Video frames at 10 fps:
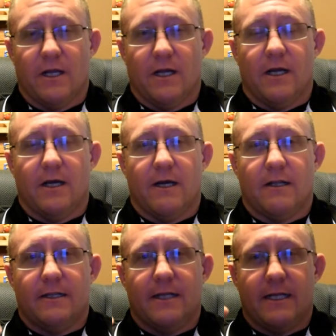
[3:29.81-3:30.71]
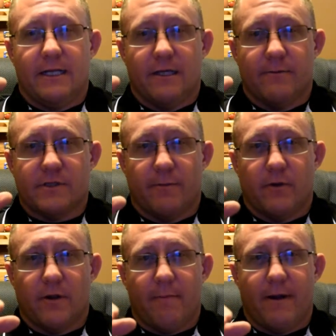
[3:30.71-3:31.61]
Then he comes up on
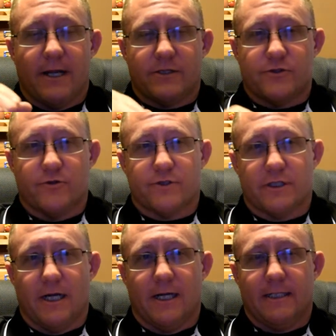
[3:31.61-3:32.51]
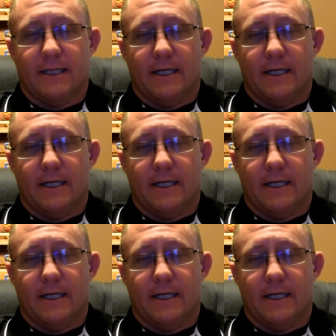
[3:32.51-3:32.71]
that passenger side,